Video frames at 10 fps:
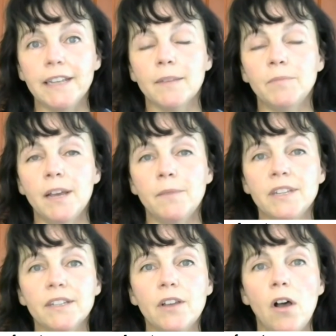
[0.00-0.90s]
Sometimes
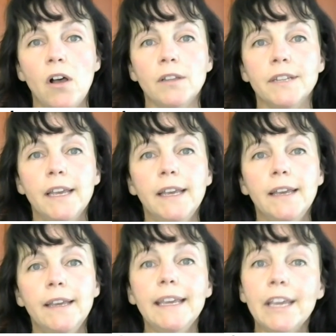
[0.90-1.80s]
it's called
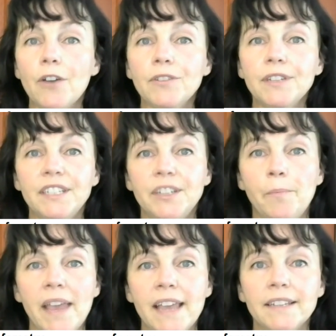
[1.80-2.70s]

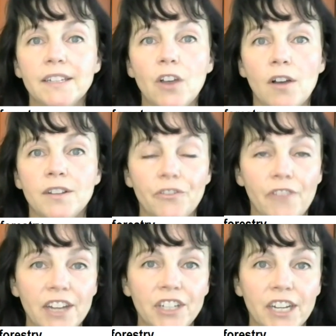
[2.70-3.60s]
ecosystem-based
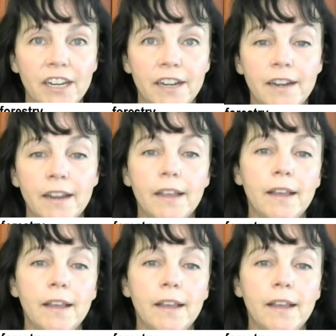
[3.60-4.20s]
conservation.